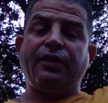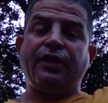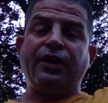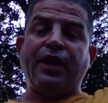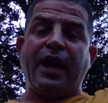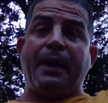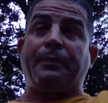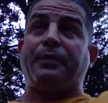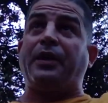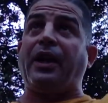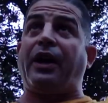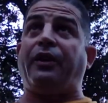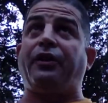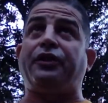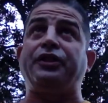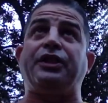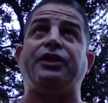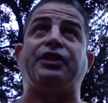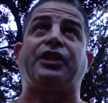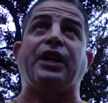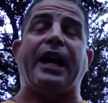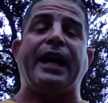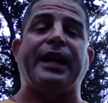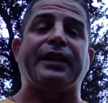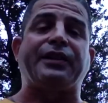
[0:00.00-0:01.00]
I'm telling these
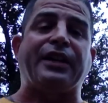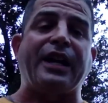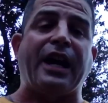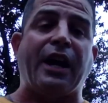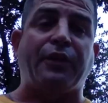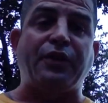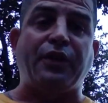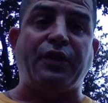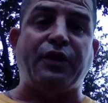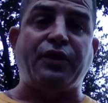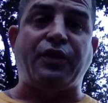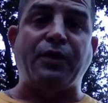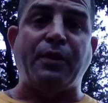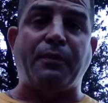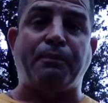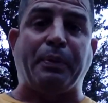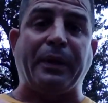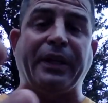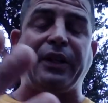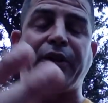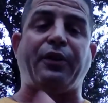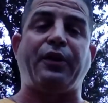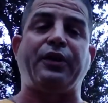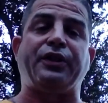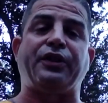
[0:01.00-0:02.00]
guys now, the
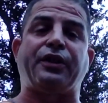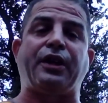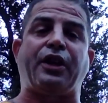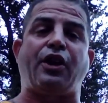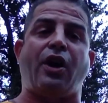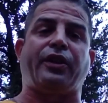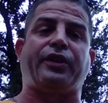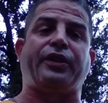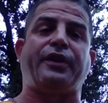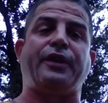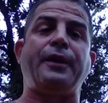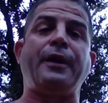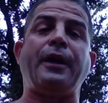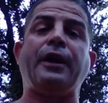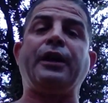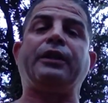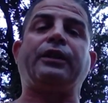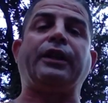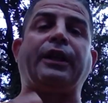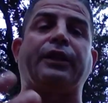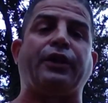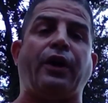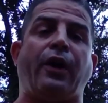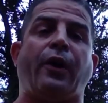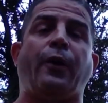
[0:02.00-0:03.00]
Peter and the Cullen,
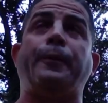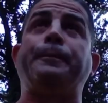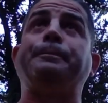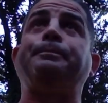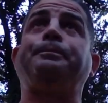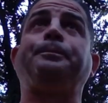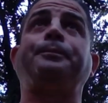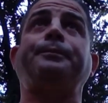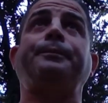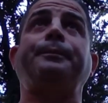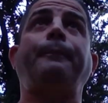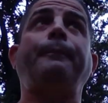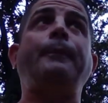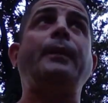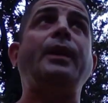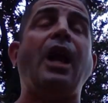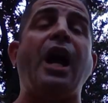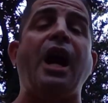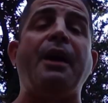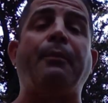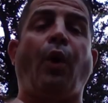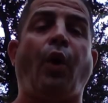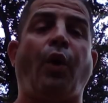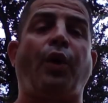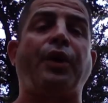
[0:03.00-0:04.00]
like, yo,
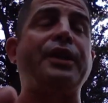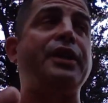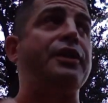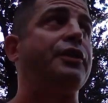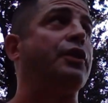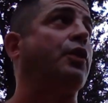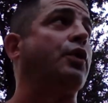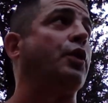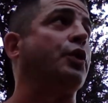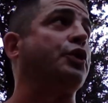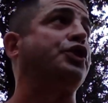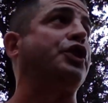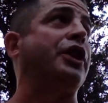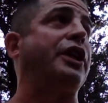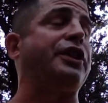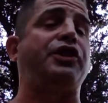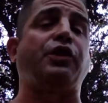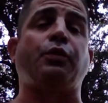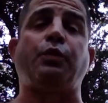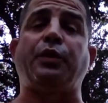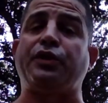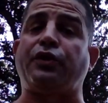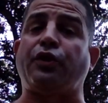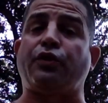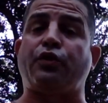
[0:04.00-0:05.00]
I'm already in negotiation
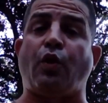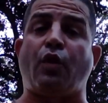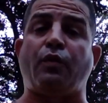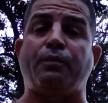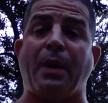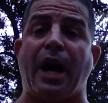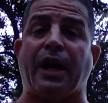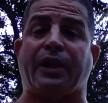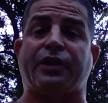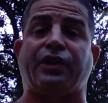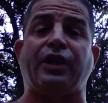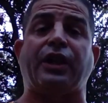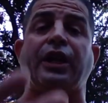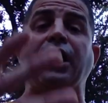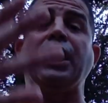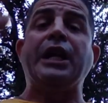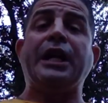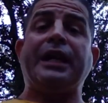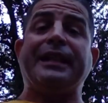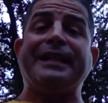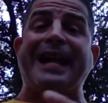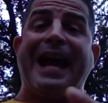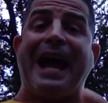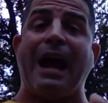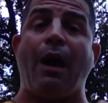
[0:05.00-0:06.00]
with his own boxing.
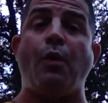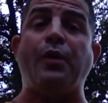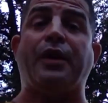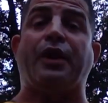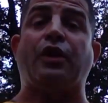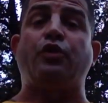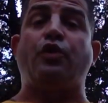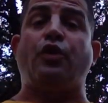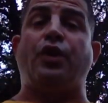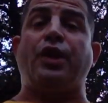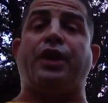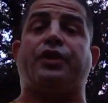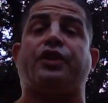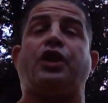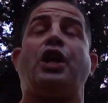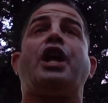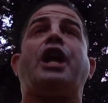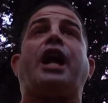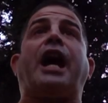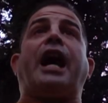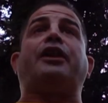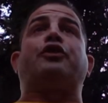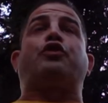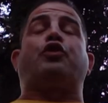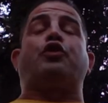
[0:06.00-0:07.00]
Now we can do this.
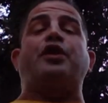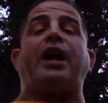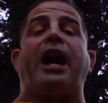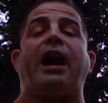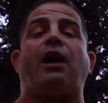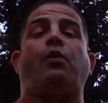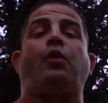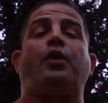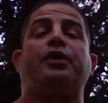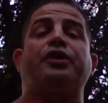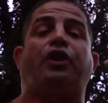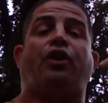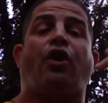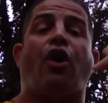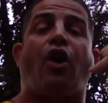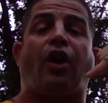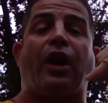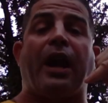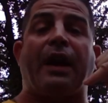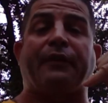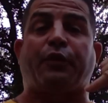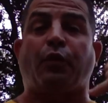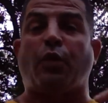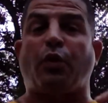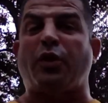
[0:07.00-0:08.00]
And so now we're in the car
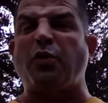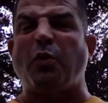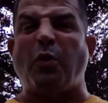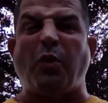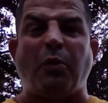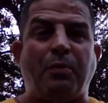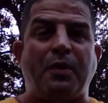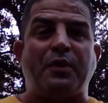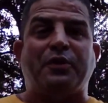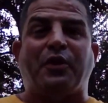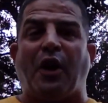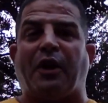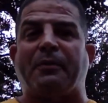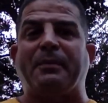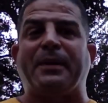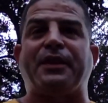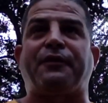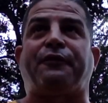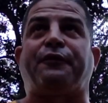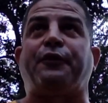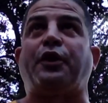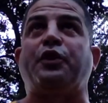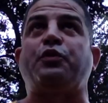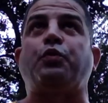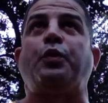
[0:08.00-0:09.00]
afterwards. We're talking about the
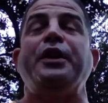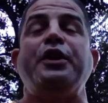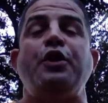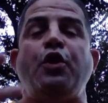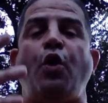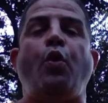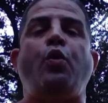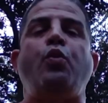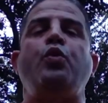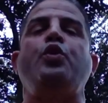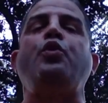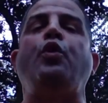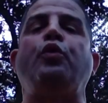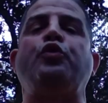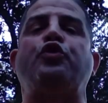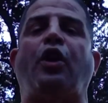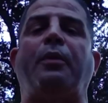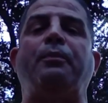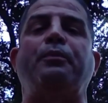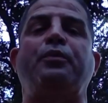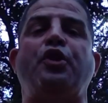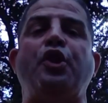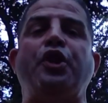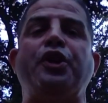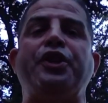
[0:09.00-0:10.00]
footage. We know
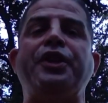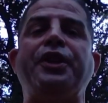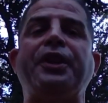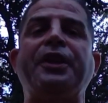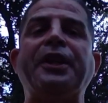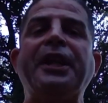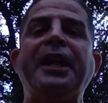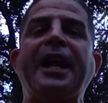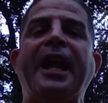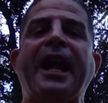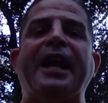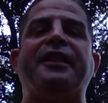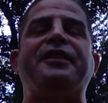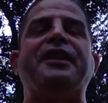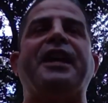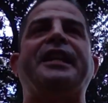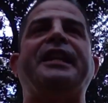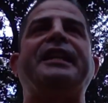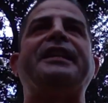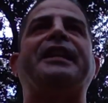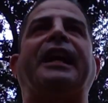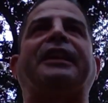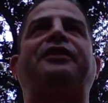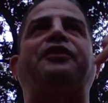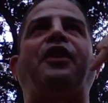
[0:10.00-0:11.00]
something good. And then
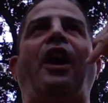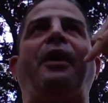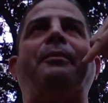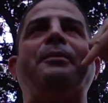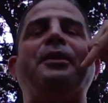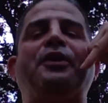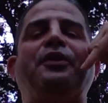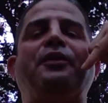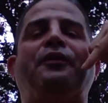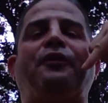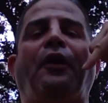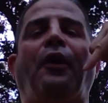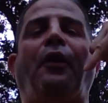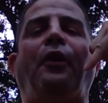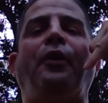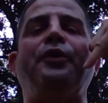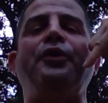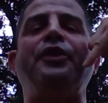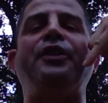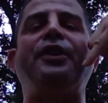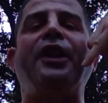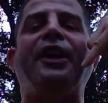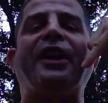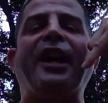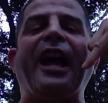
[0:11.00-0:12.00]
he got Tommy on the
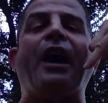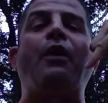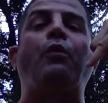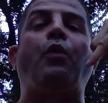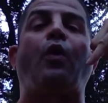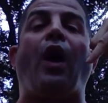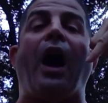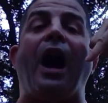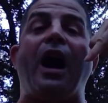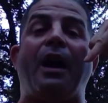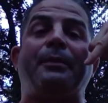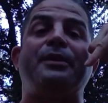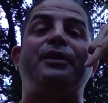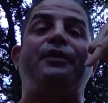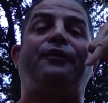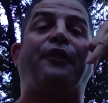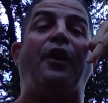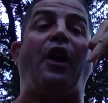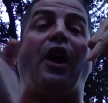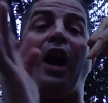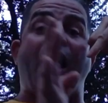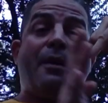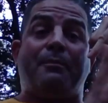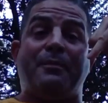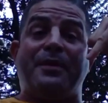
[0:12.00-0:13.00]
phone, and I'm in the
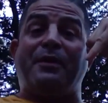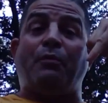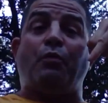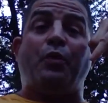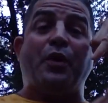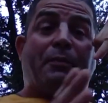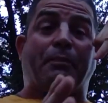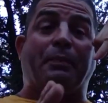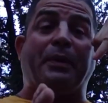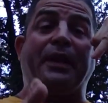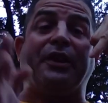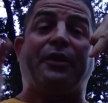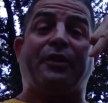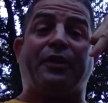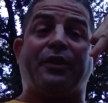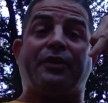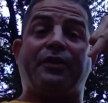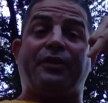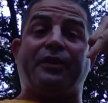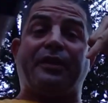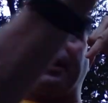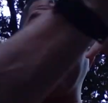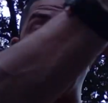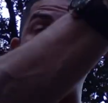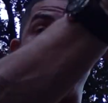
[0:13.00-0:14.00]
phone. I'm with Peter.
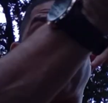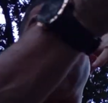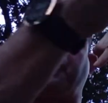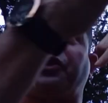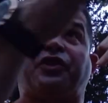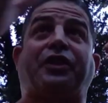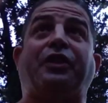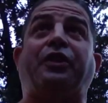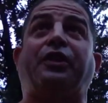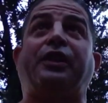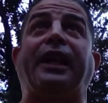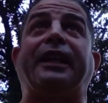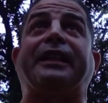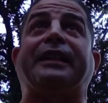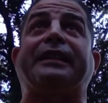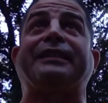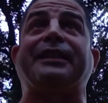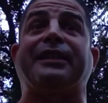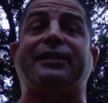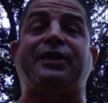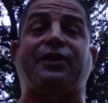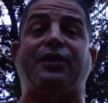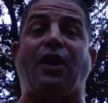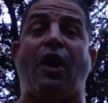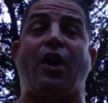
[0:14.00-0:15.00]
And we're still like,
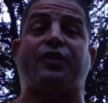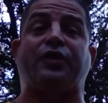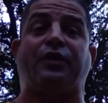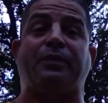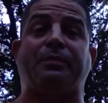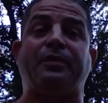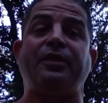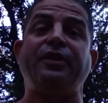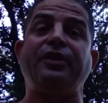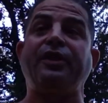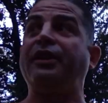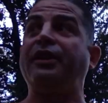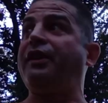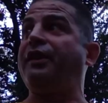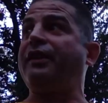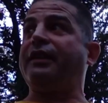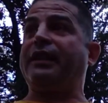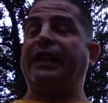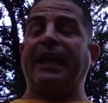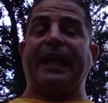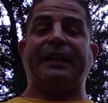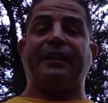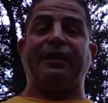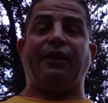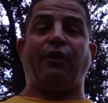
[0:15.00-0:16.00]
this is awesome.
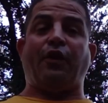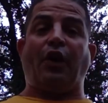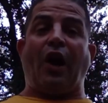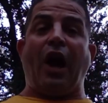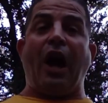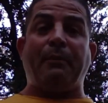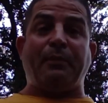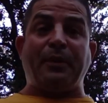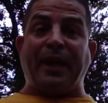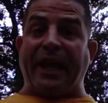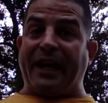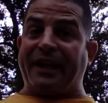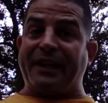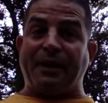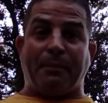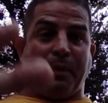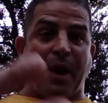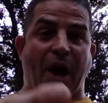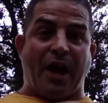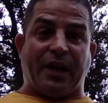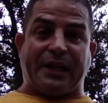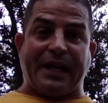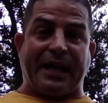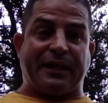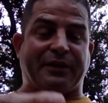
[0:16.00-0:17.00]
Like, I'm getting a
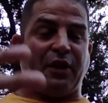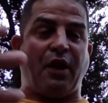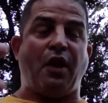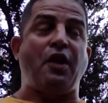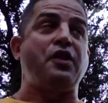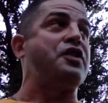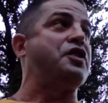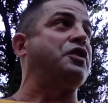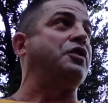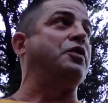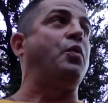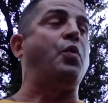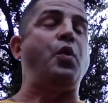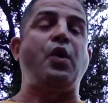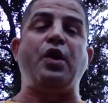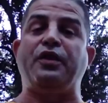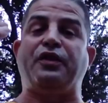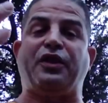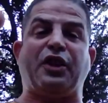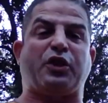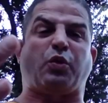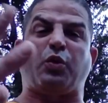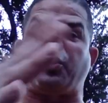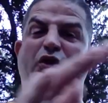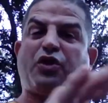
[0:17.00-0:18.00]
podcast under you.
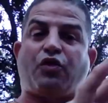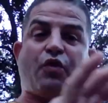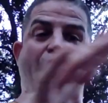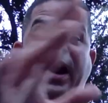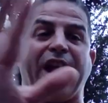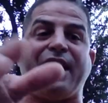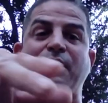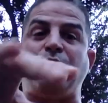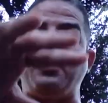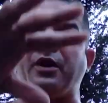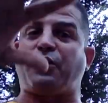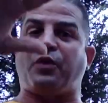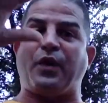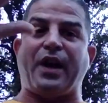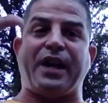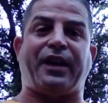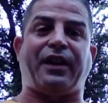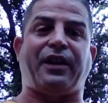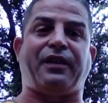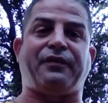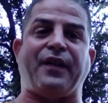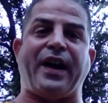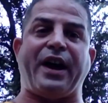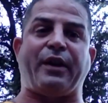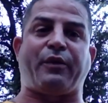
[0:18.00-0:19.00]
This was great. We created
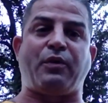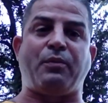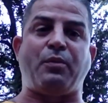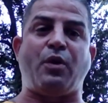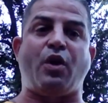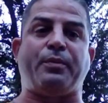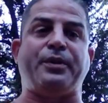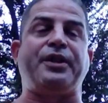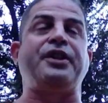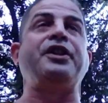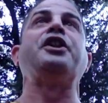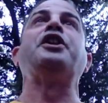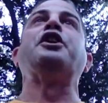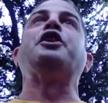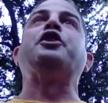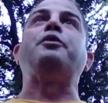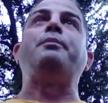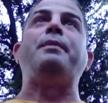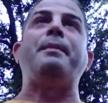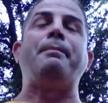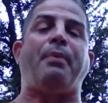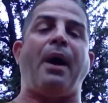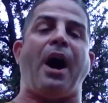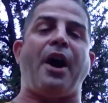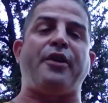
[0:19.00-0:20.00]
a viral moment. You've
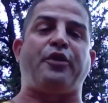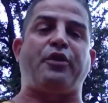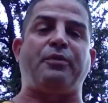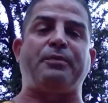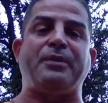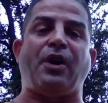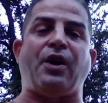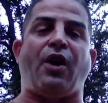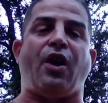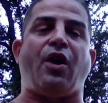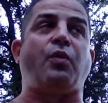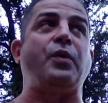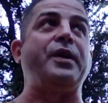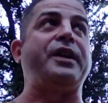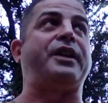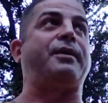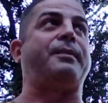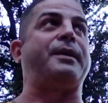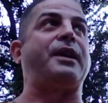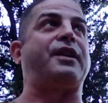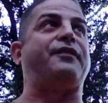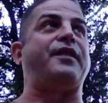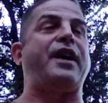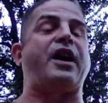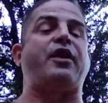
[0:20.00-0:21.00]
been bothering me all week
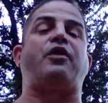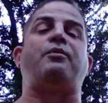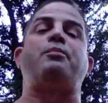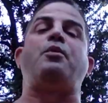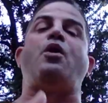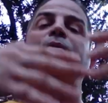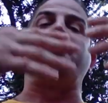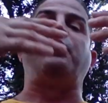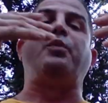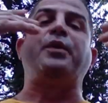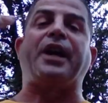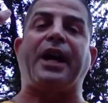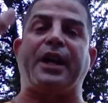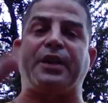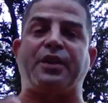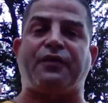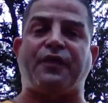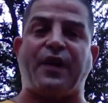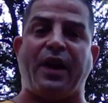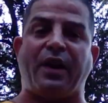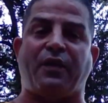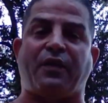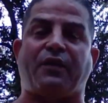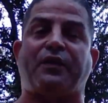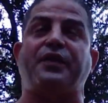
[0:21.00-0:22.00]
about a viral moment. We got your
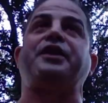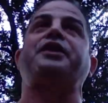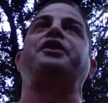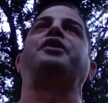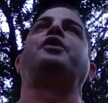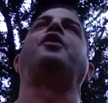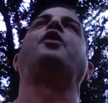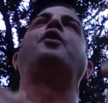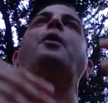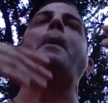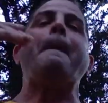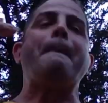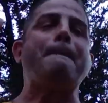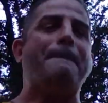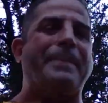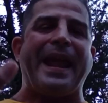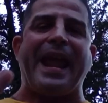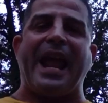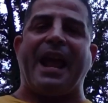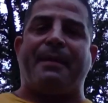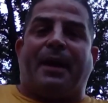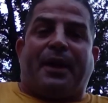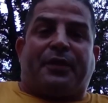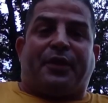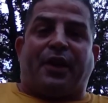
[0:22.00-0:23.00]
viral video.
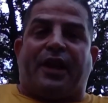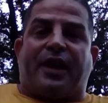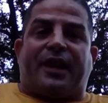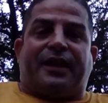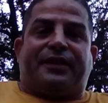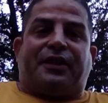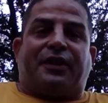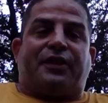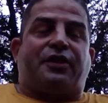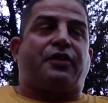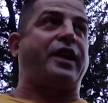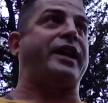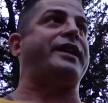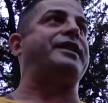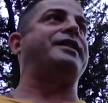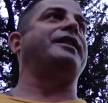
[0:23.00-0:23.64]
Bam, I thought I did great.